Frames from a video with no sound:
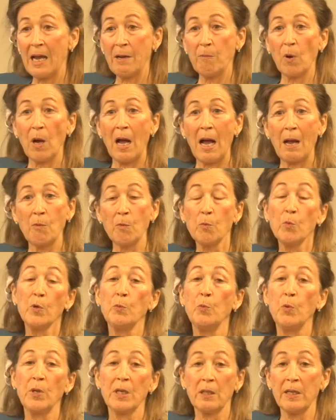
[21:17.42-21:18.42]
I
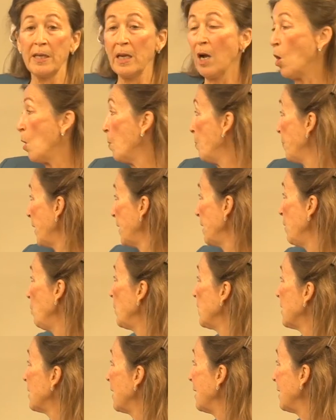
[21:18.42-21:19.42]
would really hope that you
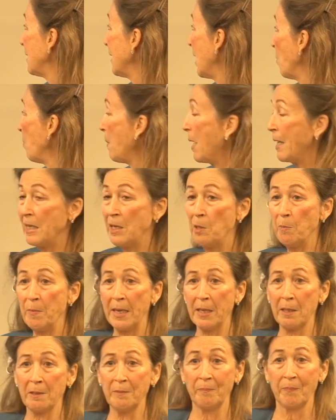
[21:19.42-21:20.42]
would take down my
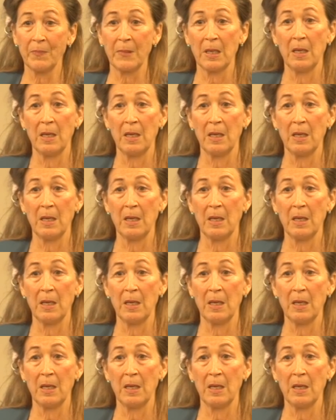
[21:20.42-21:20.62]
email,